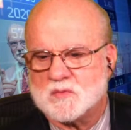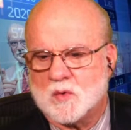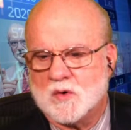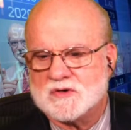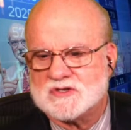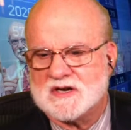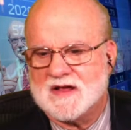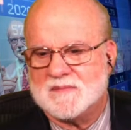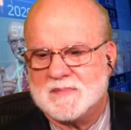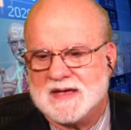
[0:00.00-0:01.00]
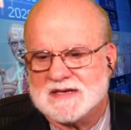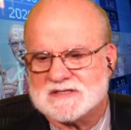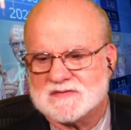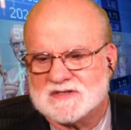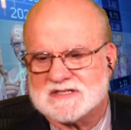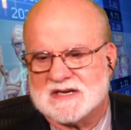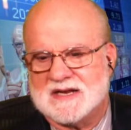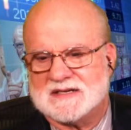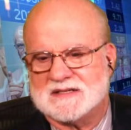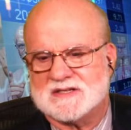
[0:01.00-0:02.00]
warns today of massive
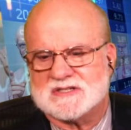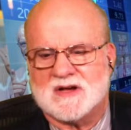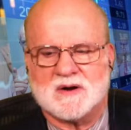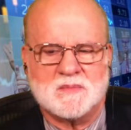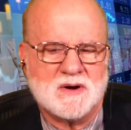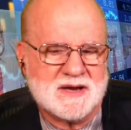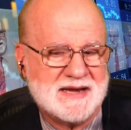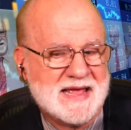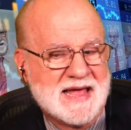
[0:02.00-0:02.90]
disconnect in the stock market.